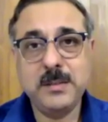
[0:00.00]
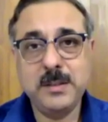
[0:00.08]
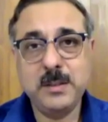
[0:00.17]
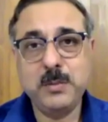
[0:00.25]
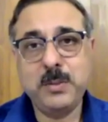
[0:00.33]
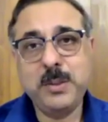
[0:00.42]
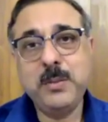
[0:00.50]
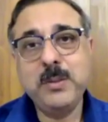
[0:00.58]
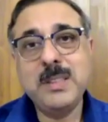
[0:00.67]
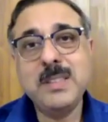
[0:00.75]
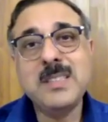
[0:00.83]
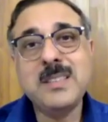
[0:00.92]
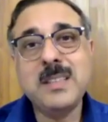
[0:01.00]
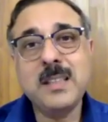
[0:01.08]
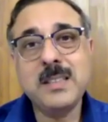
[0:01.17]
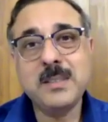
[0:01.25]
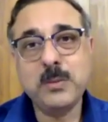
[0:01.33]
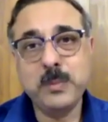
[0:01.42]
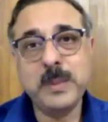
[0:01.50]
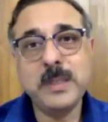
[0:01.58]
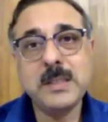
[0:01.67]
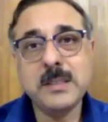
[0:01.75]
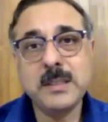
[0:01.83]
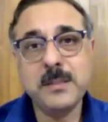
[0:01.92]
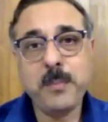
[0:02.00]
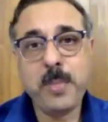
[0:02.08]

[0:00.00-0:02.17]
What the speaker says: So what you construct is robust,